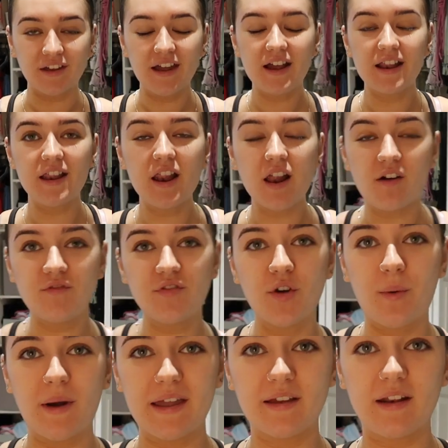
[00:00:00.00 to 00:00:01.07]
it. I love
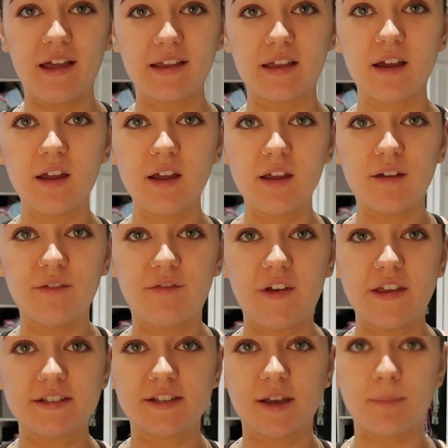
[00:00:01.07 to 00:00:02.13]
the way it like
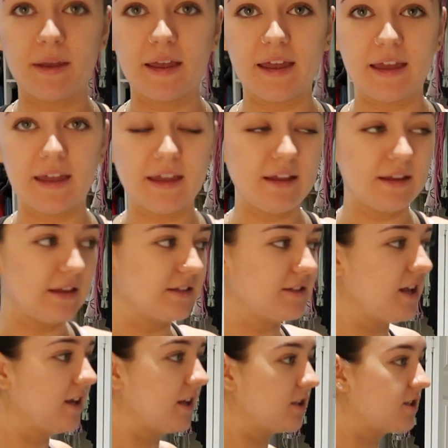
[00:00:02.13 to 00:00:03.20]
fits up here. It's
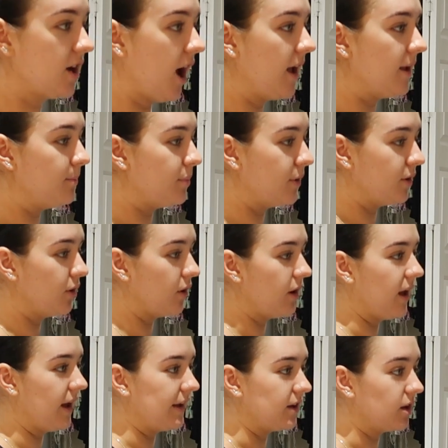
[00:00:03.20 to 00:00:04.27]
like tight but not
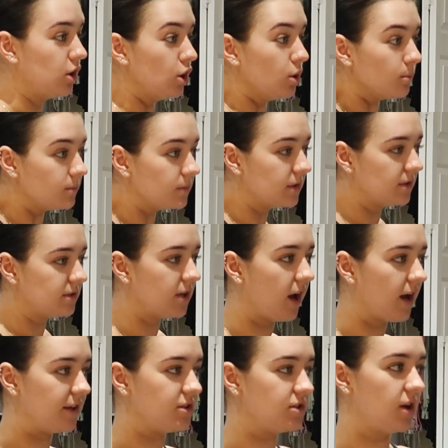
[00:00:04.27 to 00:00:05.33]
like
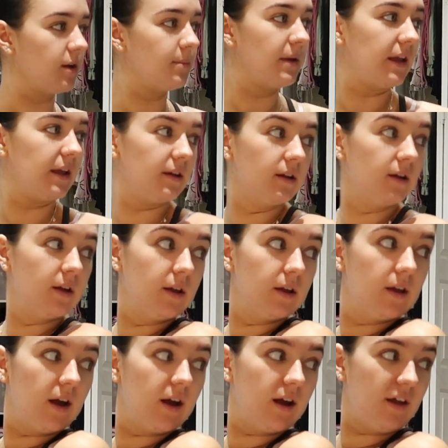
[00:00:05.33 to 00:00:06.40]
tight, do you know what I mean?
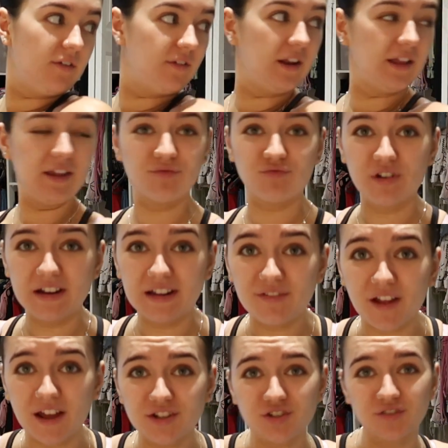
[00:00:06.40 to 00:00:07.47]
I feel like it really
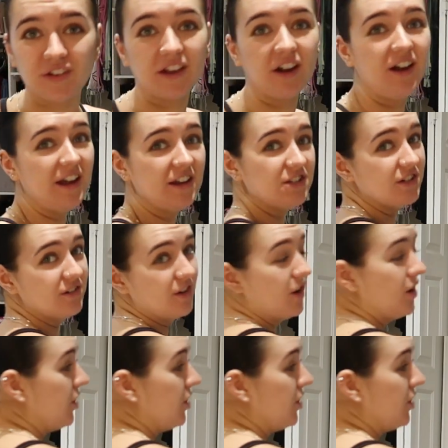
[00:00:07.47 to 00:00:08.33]
flatters your figure. I actually